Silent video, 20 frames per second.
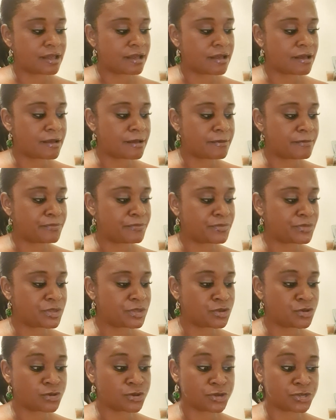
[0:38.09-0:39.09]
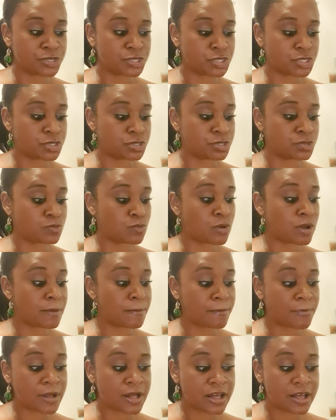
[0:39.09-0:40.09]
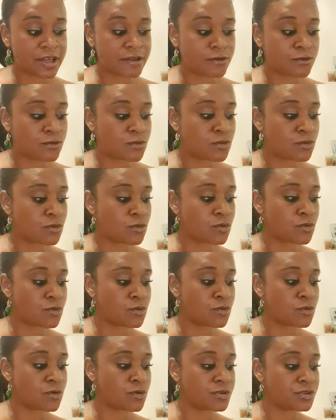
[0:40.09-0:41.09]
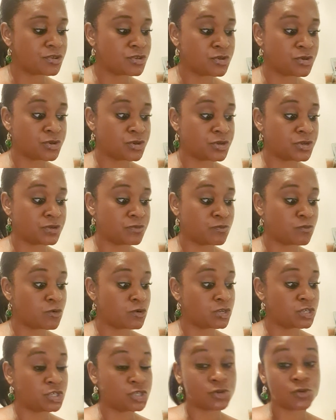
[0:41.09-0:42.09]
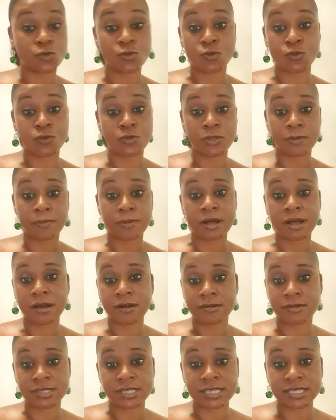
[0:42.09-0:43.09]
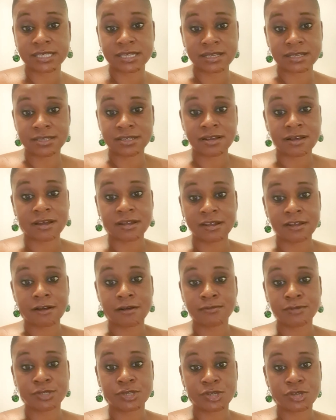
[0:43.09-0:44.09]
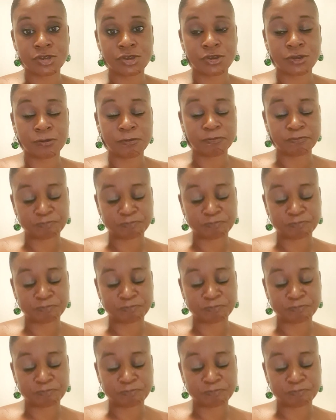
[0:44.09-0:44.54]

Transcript: You can choose 1 pile or you can watch all the piles. It's entirely up to you.